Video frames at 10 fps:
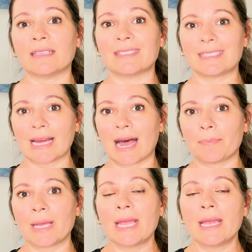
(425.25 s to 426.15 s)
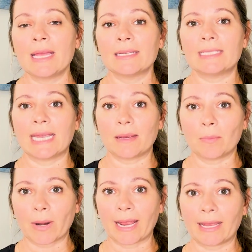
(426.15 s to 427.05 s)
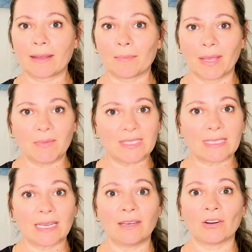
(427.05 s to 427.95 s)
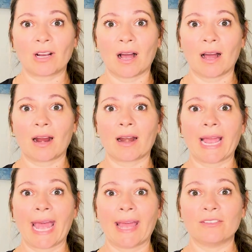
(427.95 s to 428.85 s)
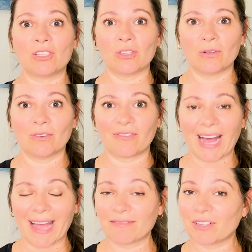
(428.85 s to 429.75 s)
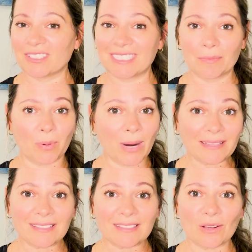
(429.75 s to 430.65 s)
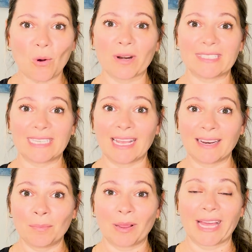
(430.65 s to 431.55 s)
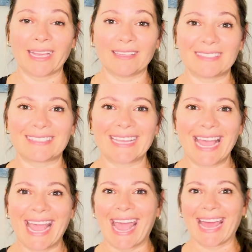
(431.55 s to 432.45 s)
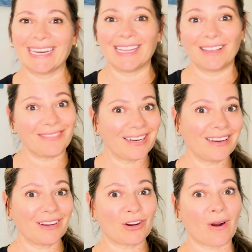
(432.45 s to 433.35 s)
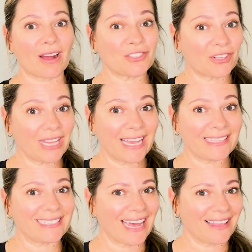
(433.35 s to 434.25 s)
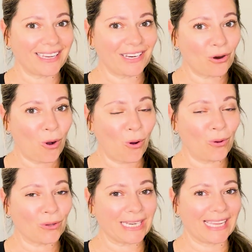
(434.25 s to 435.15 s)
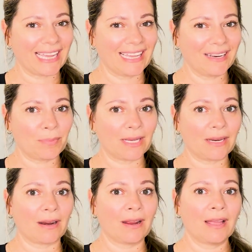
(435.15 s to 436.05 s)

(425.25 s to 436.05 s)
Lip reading: and stop, take a break, maybe sit in your car and do 5 good deep breaths, or stand in place and even cross your legs, not like you're holding it, but you're